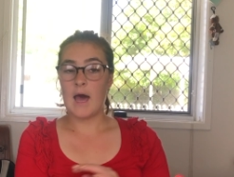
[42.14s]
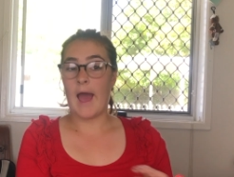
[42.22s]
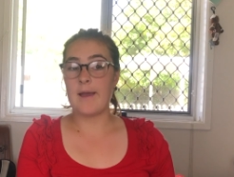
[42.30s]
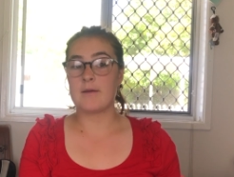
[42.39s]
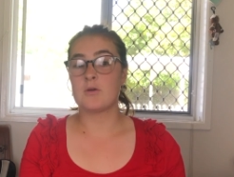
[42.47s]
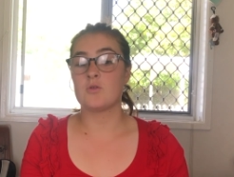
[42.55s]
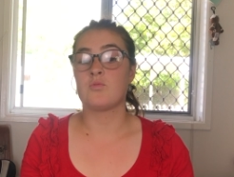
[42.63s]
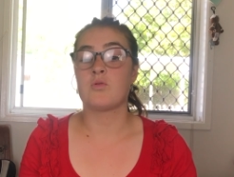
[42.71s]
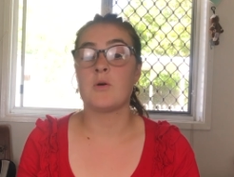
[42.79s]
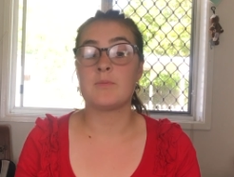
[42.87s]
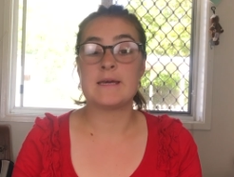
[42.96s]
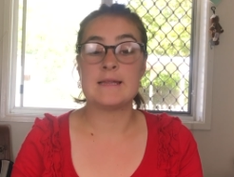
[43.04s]
I could
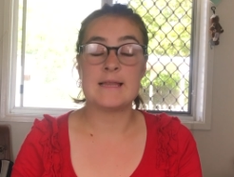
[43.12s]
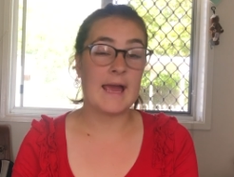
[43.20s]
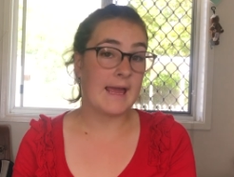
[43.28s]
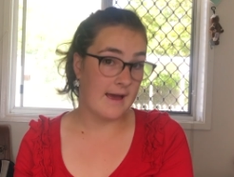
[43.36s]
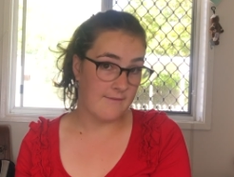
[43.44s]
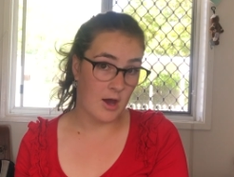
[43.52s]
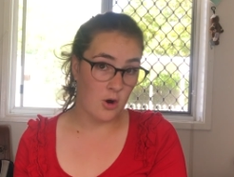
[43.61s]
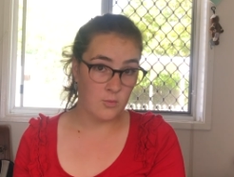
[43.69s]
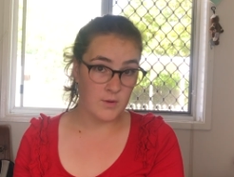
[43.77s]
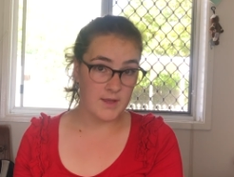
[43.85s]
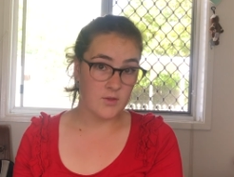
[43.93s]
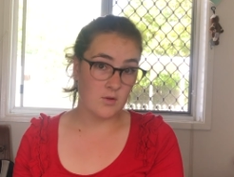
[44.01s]
probably like have help
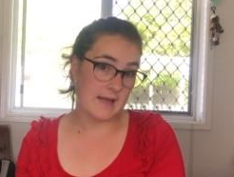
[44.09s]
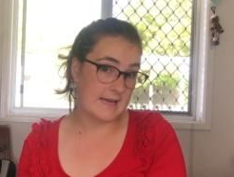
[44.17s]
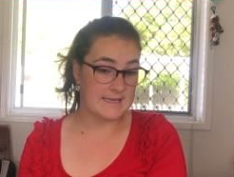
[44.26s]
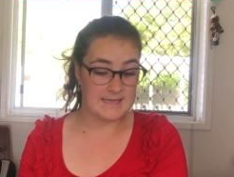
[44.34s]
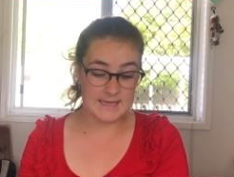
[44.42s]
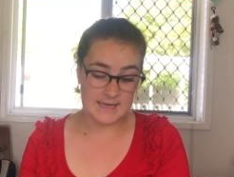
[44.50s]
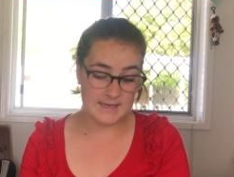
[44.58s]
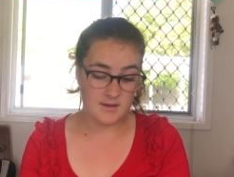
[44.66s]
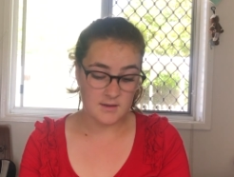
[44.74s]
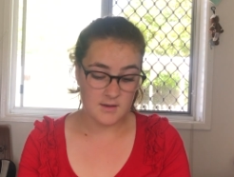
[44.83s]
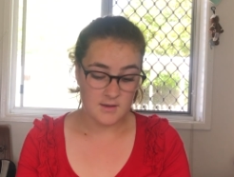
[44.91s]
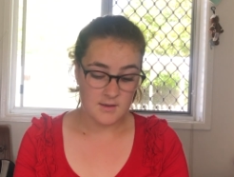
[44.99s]
with or like need.
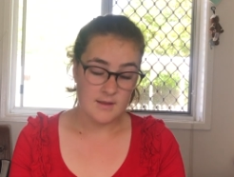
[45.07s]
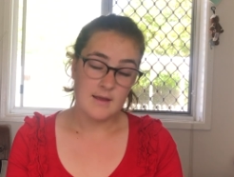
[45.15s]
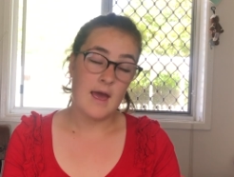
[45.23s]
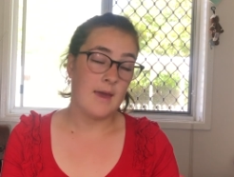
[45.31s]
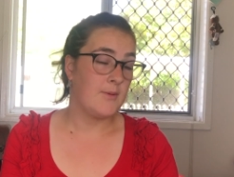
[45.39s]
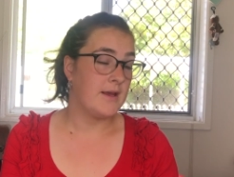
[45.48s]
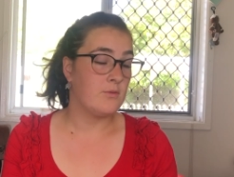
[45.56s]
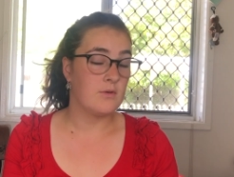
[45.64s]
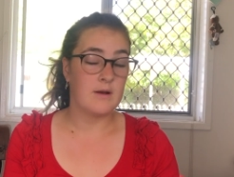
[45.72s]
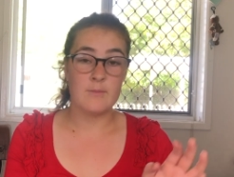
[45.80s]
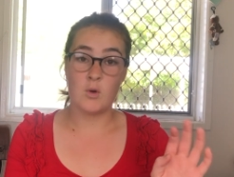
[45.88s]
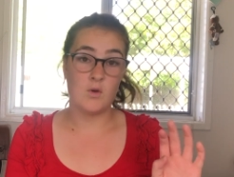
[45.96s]
I mean,
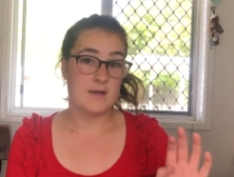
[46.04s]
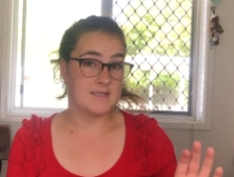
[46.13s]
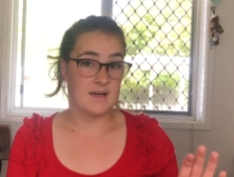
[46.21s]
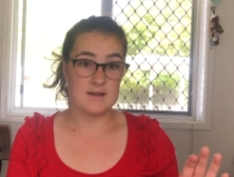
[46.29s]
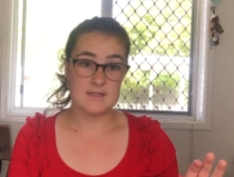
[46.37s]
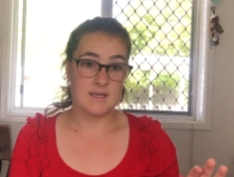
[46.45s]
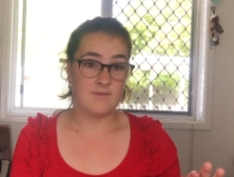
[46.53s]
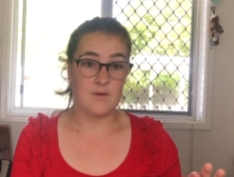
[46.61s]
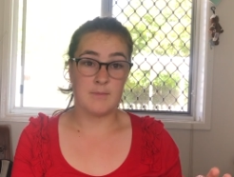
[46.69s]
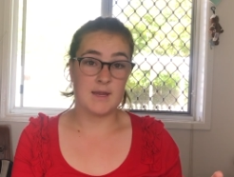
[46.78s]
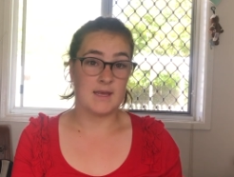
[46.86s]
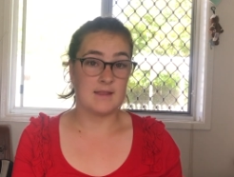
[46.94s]
I'm always asking for
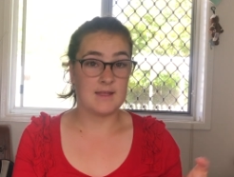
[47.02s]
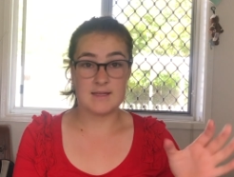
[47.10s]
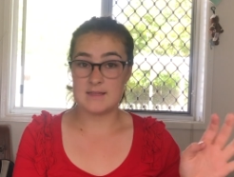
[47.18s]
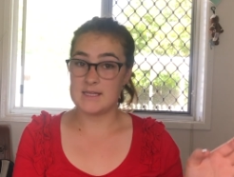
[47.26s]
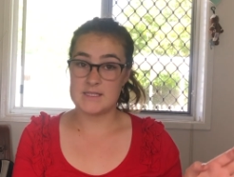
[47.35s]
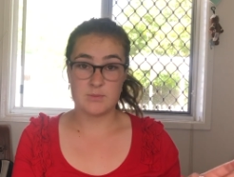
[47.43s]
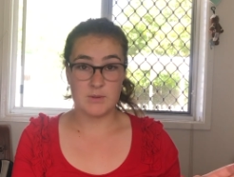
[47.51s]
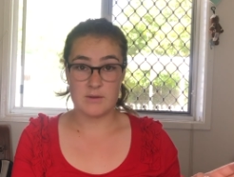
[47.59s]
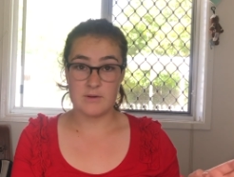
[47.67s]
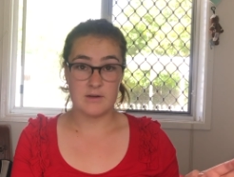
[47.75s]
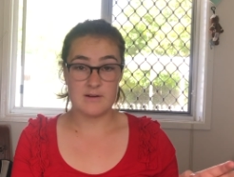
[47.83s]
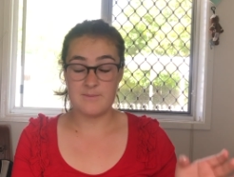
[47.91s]
money, like let's be
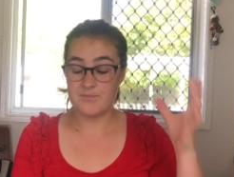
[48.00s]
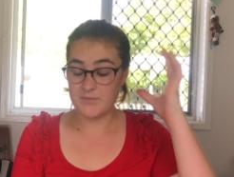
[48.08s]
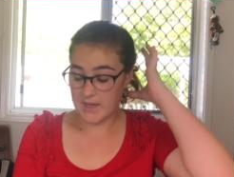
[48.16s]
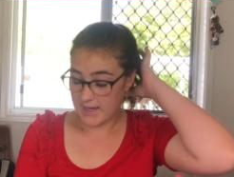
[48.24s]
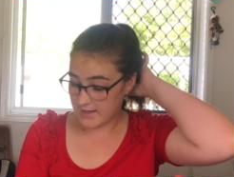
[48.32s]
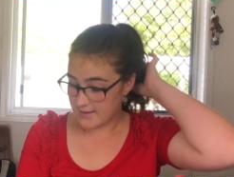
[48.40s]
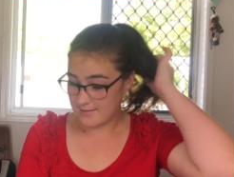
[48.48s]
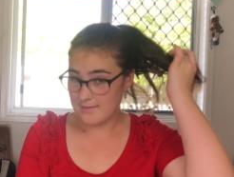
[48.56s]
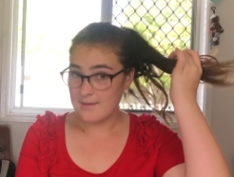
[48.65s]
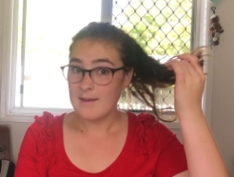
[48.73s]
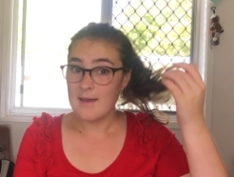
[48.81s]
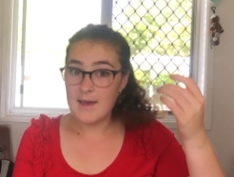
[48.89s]
real. Like,
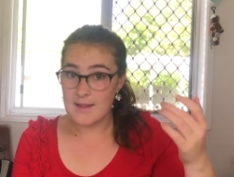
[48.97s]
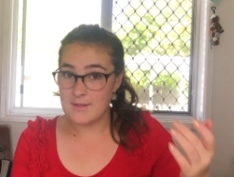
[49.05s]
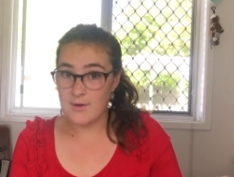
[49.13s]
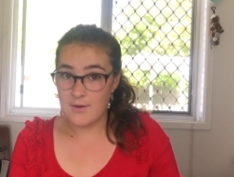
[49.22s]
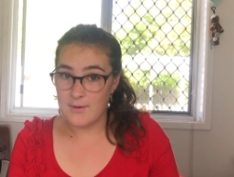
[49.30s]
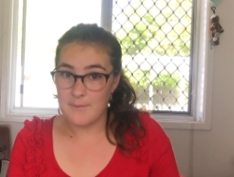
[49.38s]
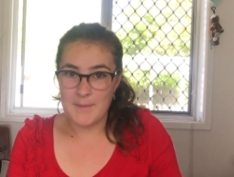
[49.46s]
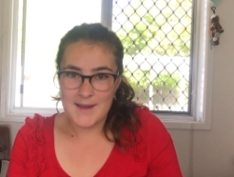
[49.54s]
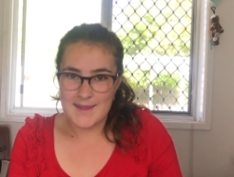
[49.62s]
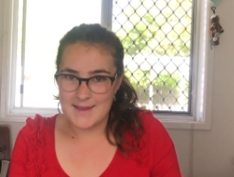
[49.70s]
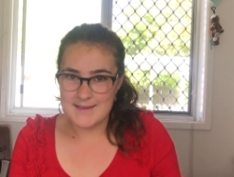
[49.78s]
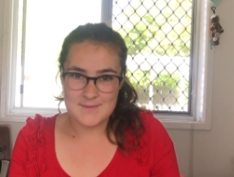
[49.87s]
hello,
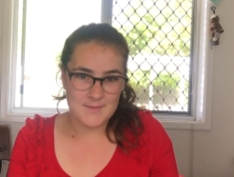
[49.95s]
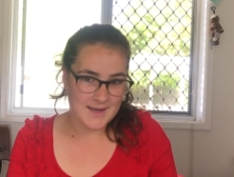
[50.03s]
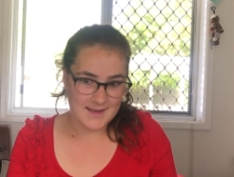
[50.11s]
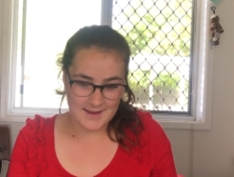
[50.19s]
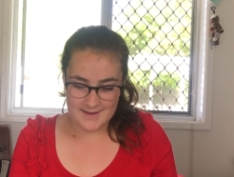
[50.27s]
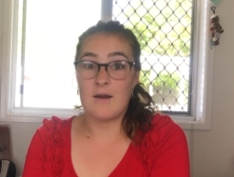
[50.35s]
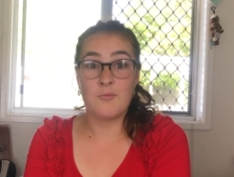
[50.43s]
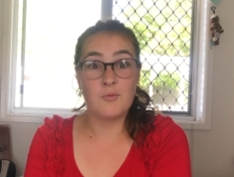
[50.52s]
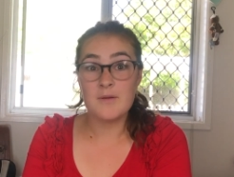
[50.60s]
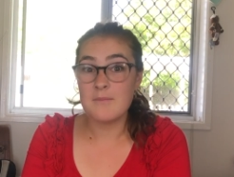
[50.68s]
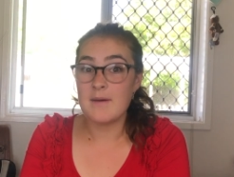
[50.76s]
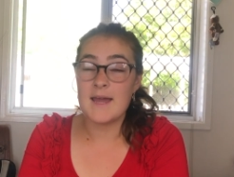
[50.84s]
money is money. I
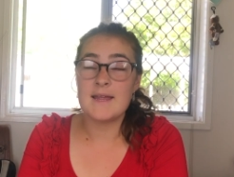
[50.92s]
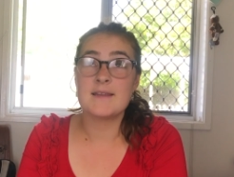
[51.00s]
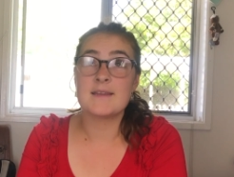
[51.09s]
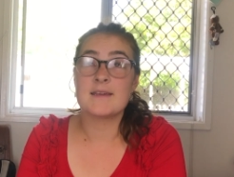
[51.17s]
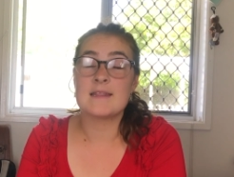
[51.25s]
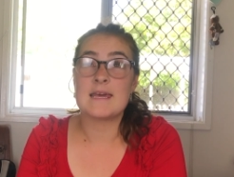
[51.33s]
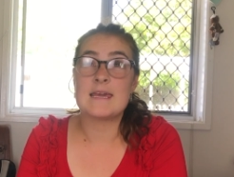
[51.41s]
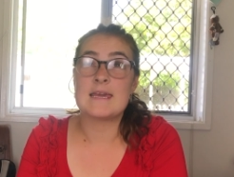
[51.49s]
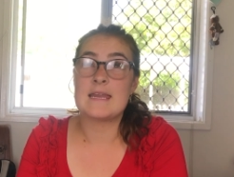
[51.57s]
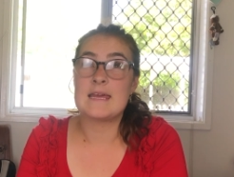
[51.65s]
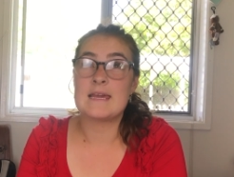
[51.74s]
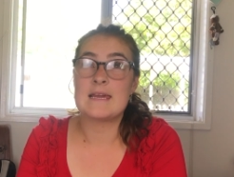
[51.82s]
wouldn't mind like
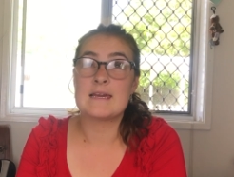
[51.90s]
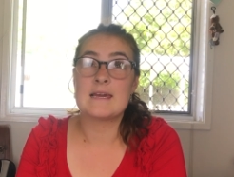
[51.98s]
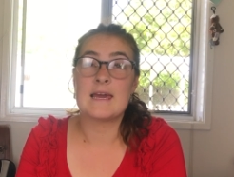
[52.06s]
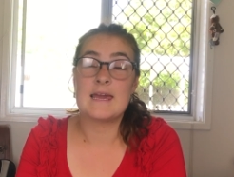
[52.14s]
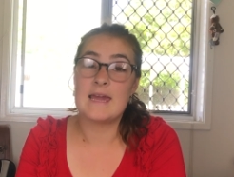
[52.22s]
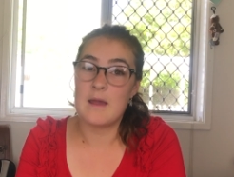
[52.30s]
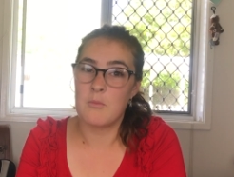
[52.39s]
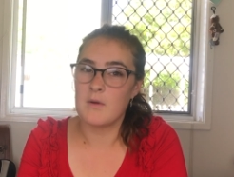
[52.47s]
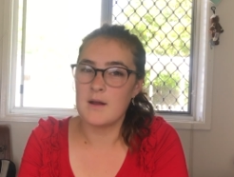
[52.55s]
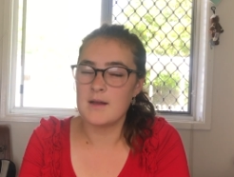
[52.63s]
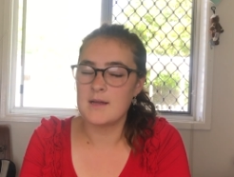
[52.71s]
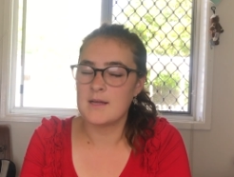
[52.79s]
getting a
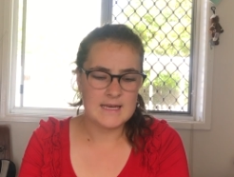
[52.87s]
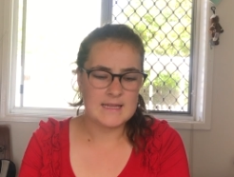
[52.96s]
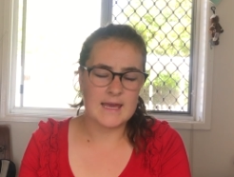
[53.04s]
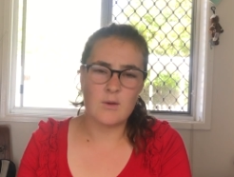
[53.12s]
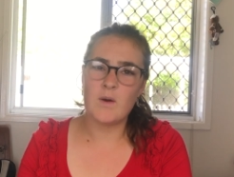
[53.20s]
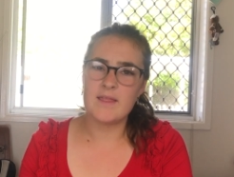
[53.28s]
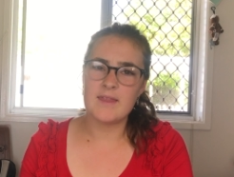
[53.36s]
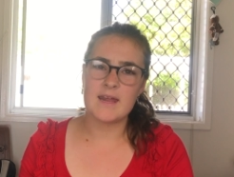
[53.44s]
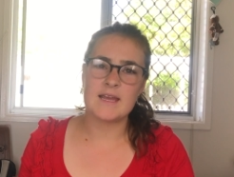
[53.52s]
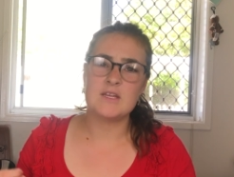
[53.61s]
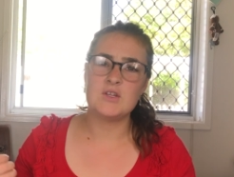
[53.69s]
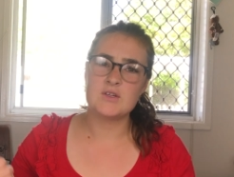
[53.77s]
camera, like one that I
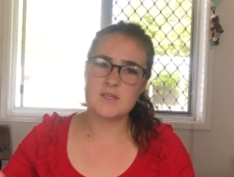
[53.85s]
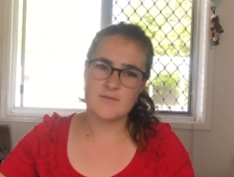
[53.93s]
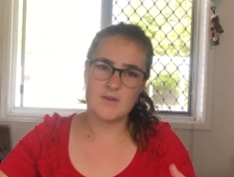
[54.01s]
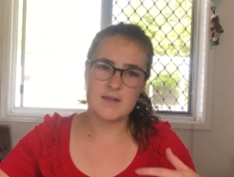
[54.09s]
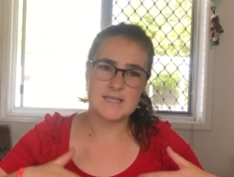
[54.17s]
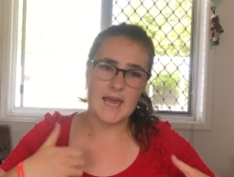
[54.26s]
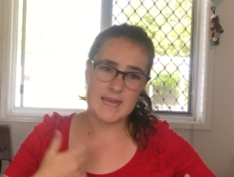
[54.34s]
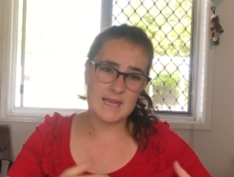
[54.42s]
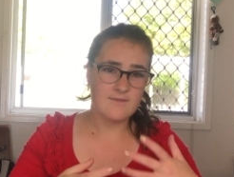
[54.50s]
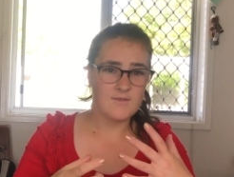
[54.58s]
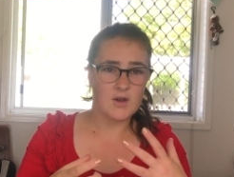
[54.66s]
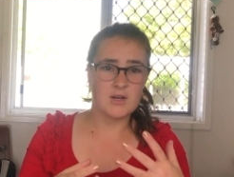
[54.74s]
can use for
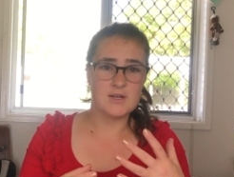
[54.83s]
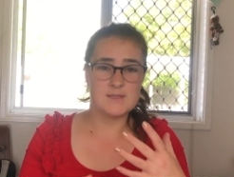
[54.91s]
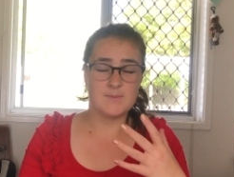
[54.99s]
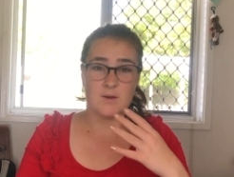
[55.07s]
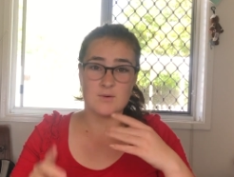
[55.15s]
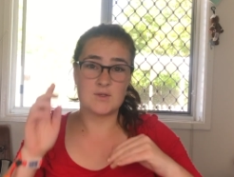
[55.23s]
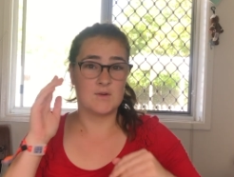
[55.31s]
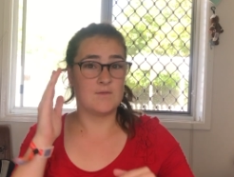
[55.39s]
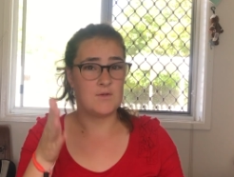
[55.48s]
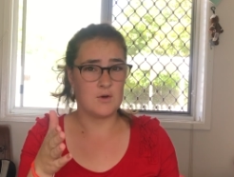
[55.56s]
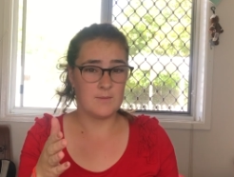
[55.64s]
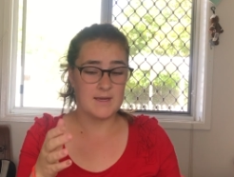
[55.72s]
taking photos but also
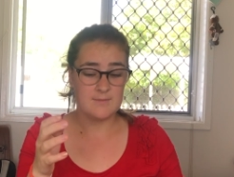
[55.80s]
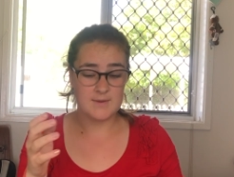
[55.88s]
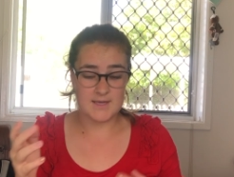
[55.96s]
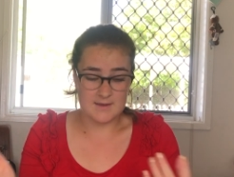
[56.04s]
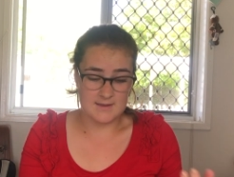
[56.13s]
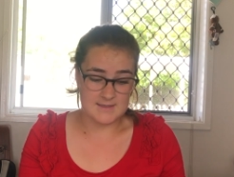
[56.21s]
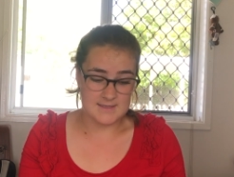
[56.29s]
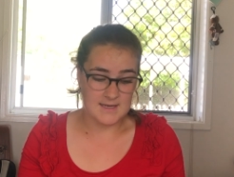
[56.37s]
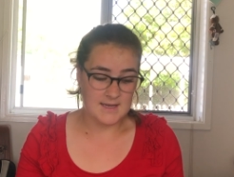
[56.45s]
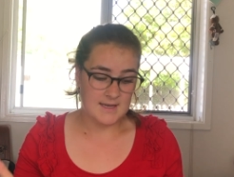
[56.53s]
filming, because